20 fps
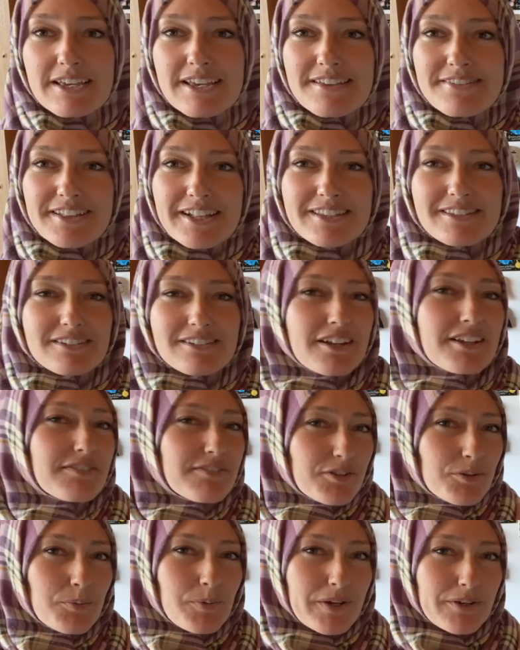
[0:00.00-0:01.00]
That's not
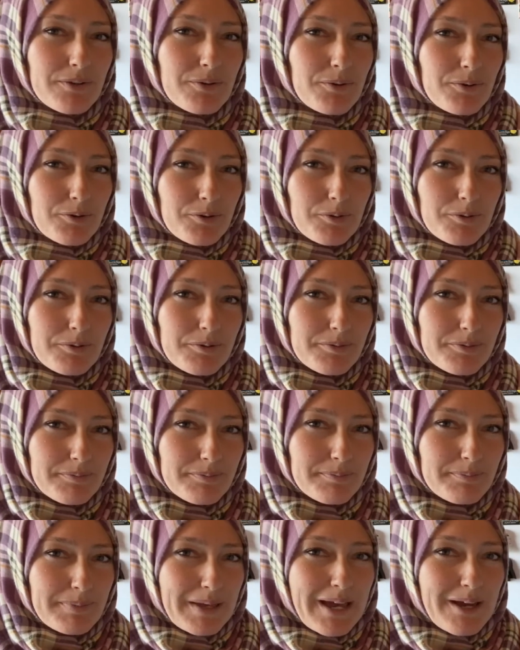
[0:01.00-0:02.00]
even 1 whole
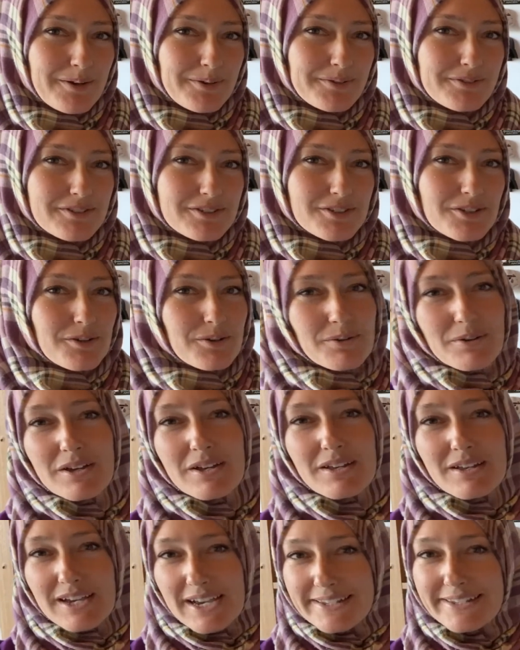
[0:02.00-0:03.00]
pound, so
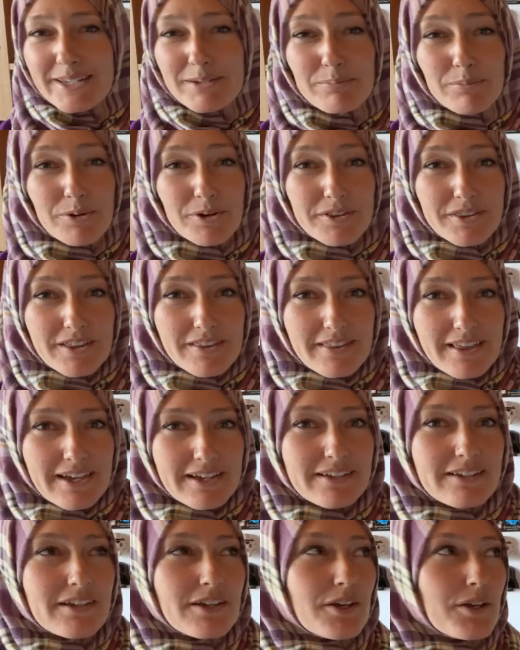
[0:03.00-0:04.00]
I need more than that.
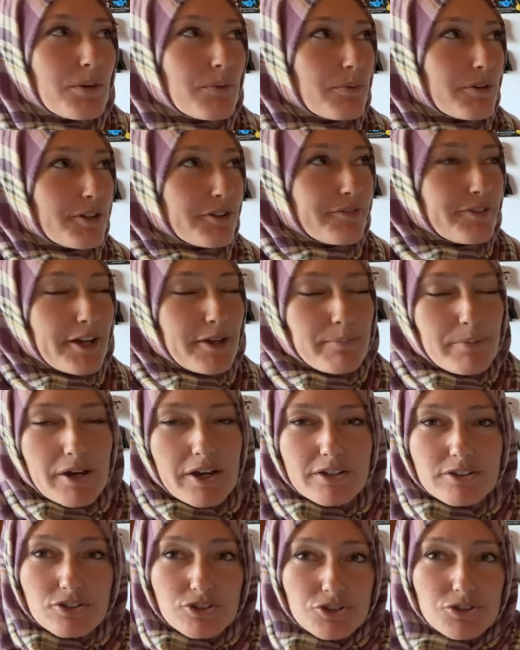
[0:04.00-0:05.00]
What if I
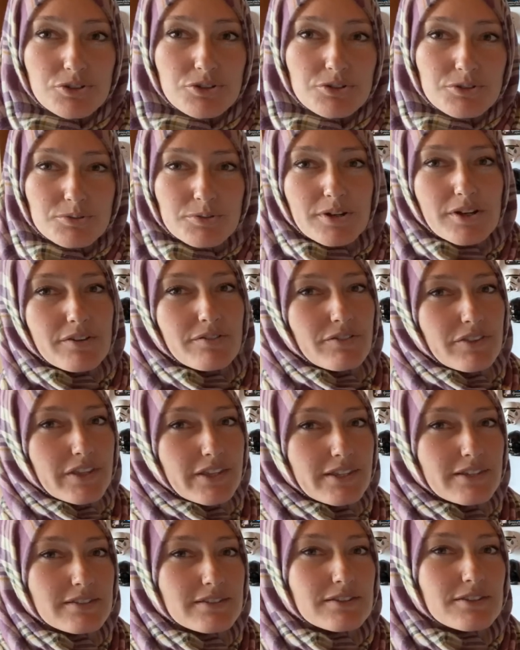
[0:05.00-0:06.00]
bought 2 of
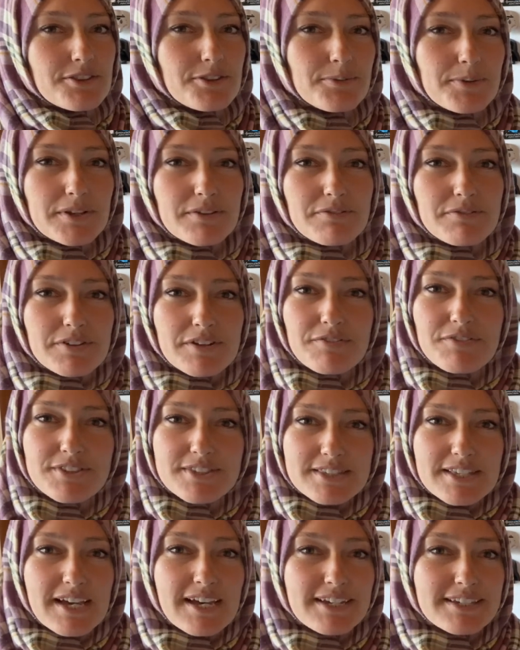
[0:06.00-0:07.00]
these 3/5
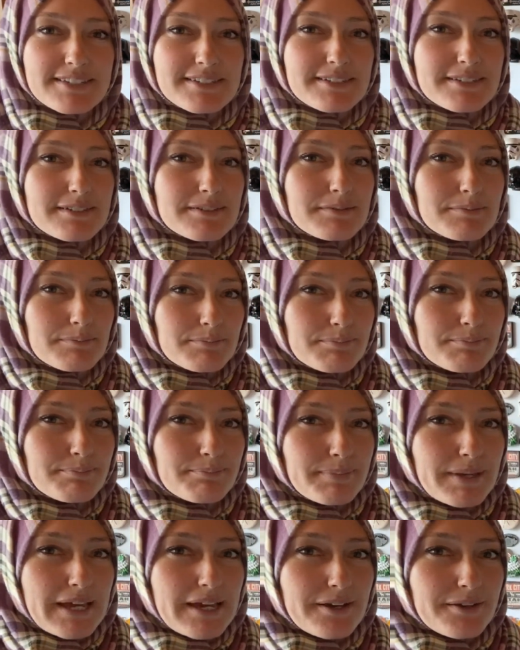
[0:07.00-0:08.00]
sized
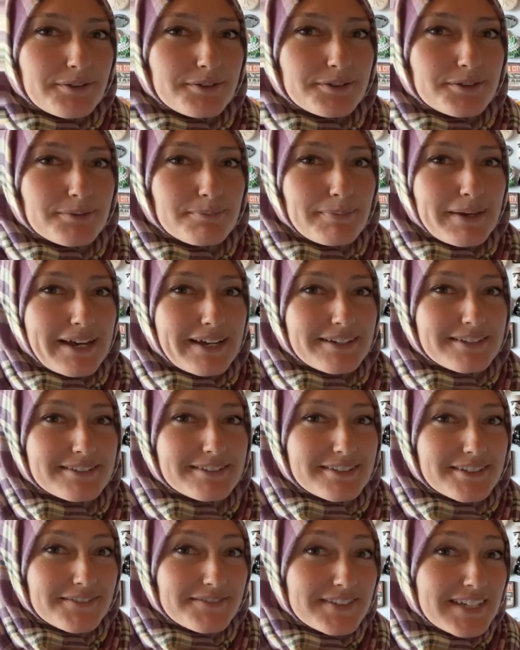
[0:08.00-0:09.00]
pound bags of